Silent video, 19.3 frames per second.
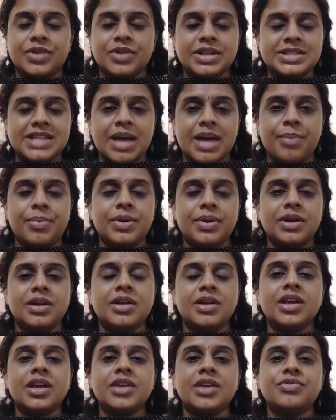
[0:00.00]
For
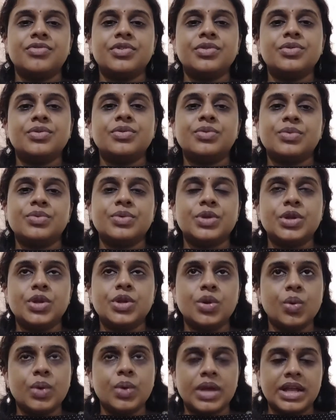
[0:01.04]
example, if you
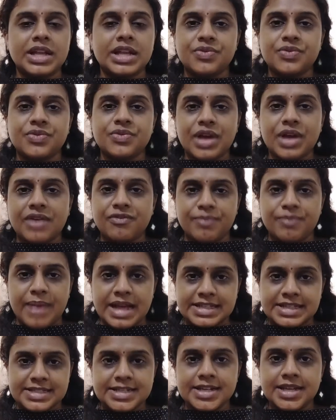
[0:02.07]
know English, if you have
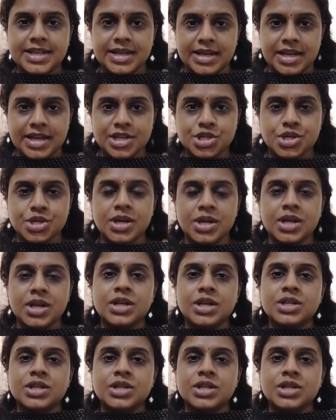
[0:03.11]
mastered English,